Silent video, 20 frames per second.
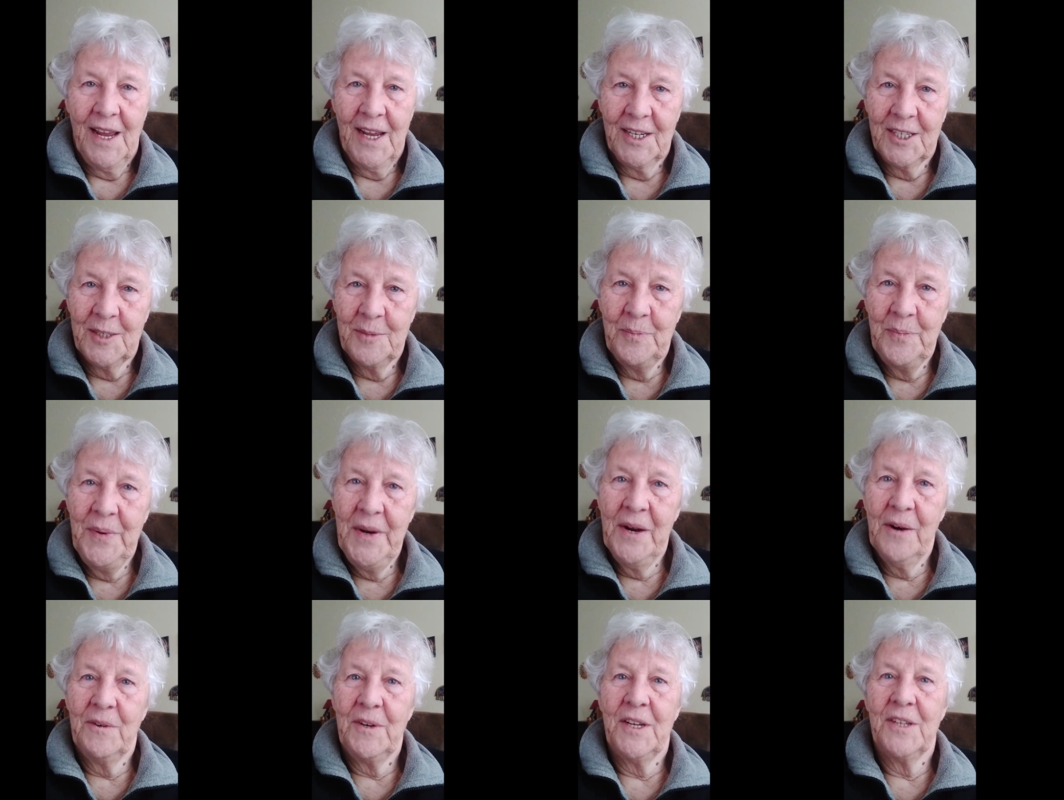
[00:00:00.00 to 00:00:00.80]

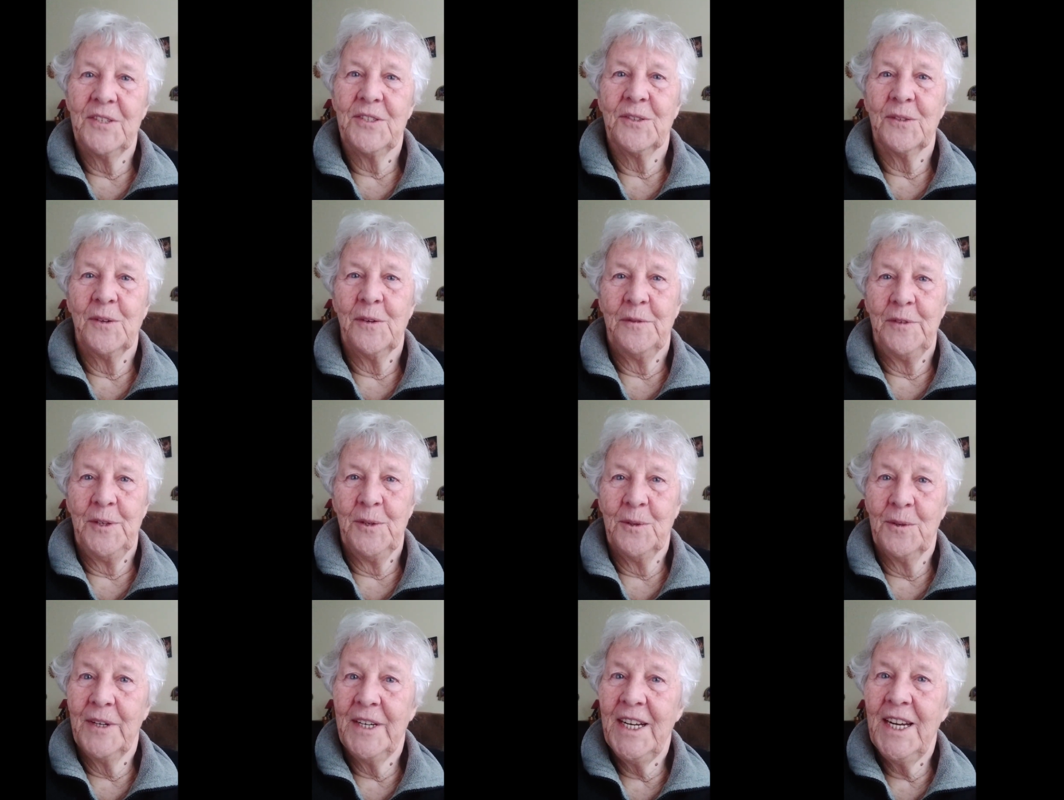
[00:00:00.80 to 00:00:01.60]
experience of
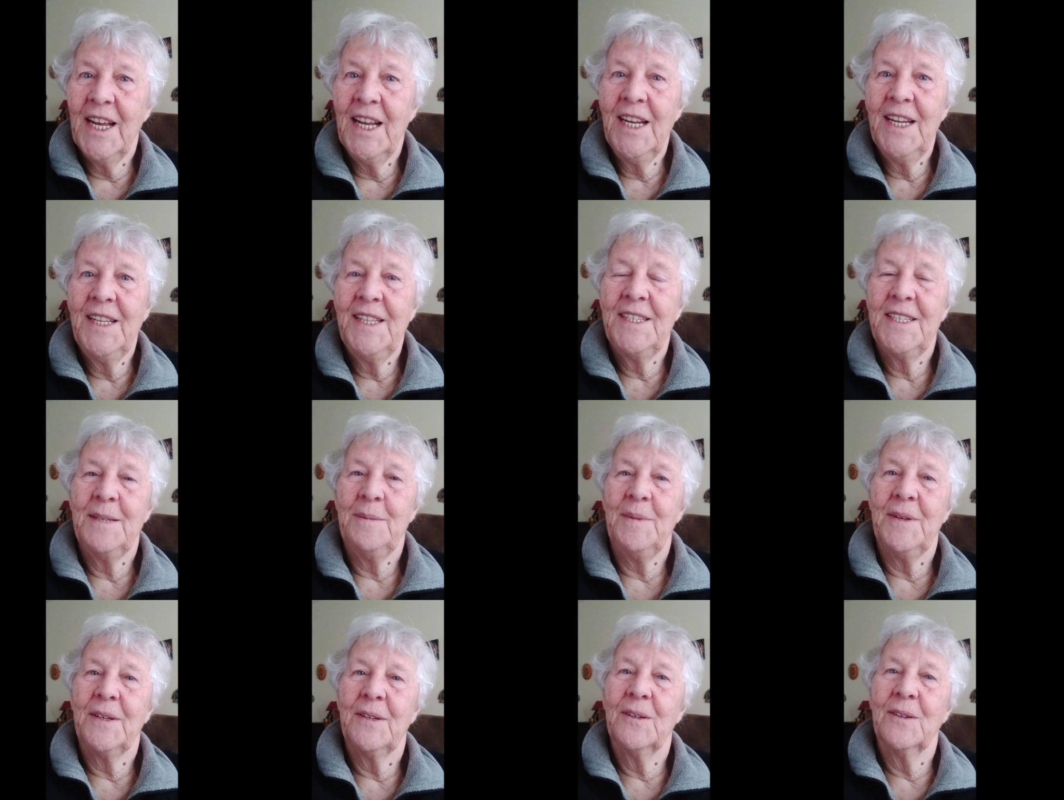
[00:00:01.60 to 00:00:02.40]
your
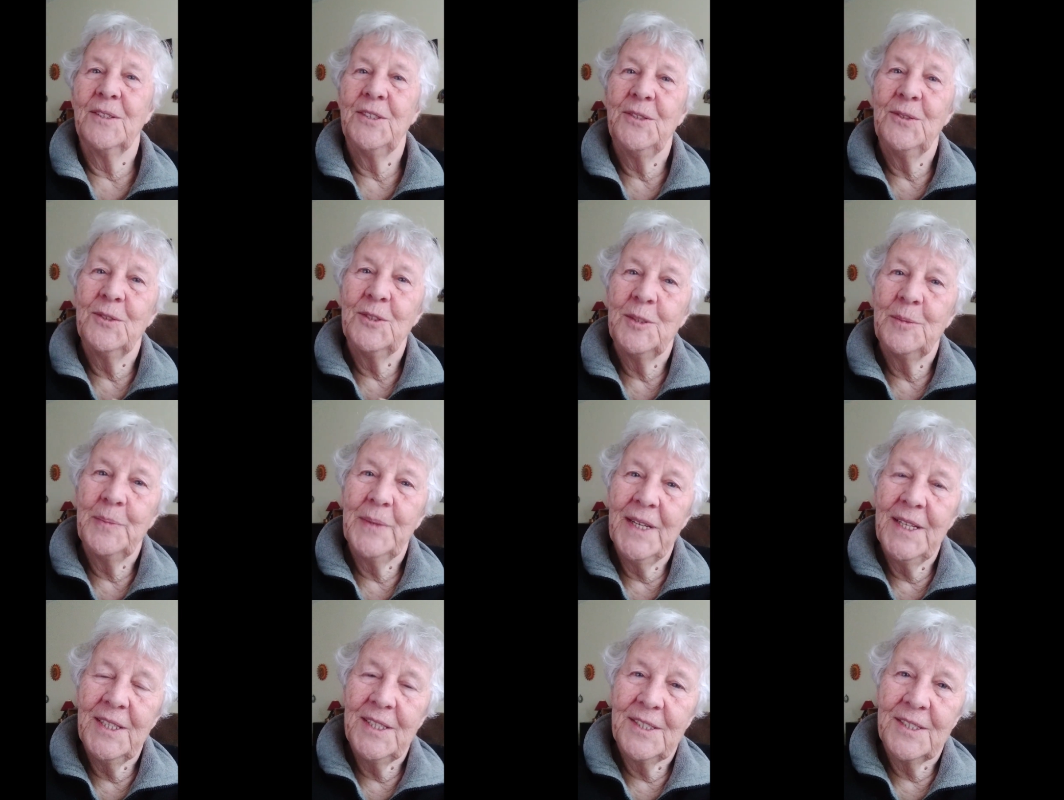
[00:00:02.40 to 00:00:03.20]
reality because you
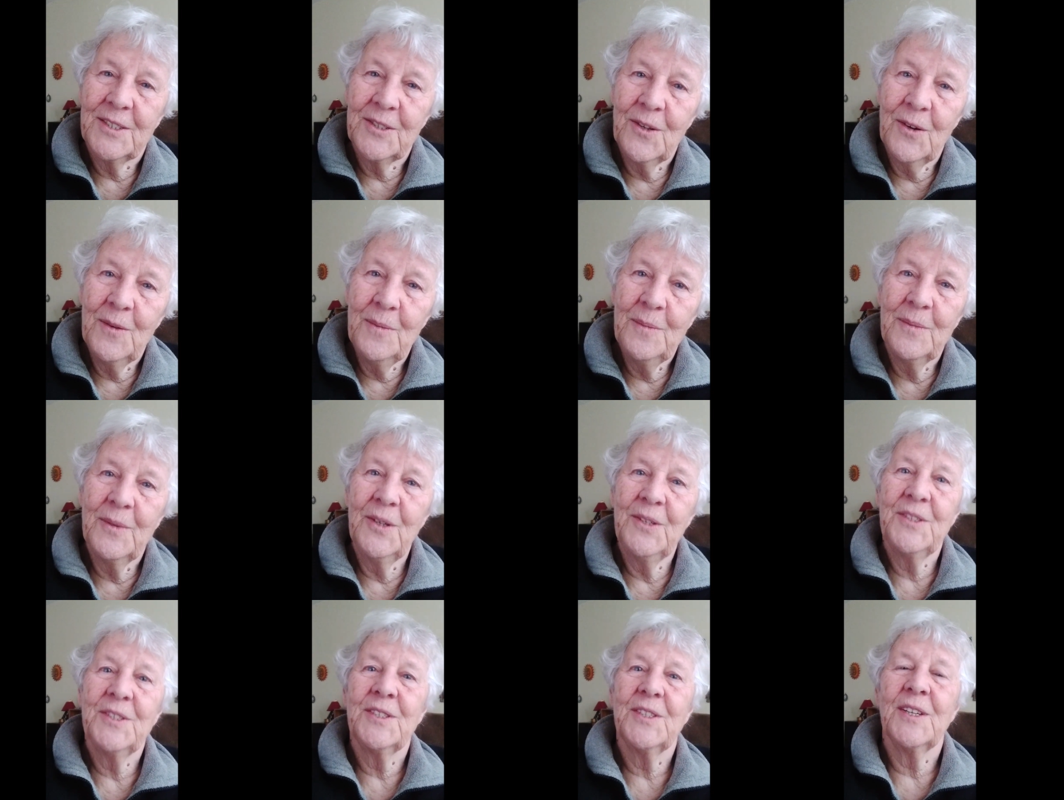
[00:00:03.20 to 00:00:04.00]
spend so
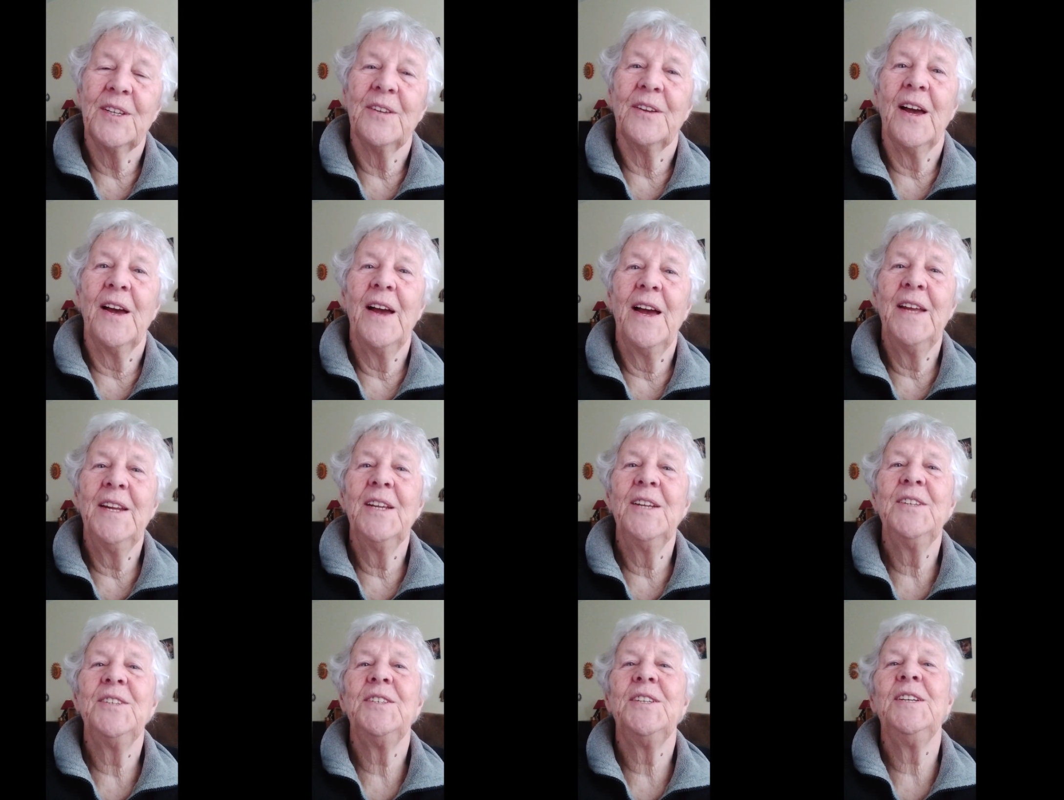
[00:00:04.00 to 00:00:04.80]
much uh,
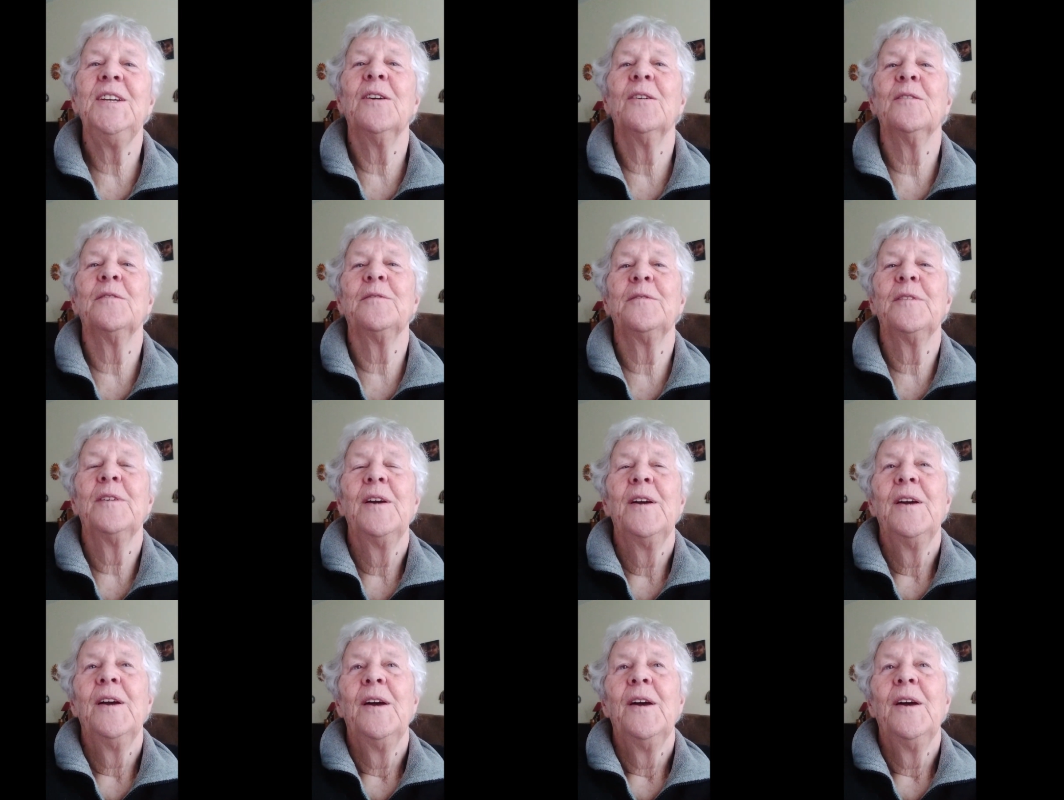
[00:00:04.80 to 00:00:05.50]
energy of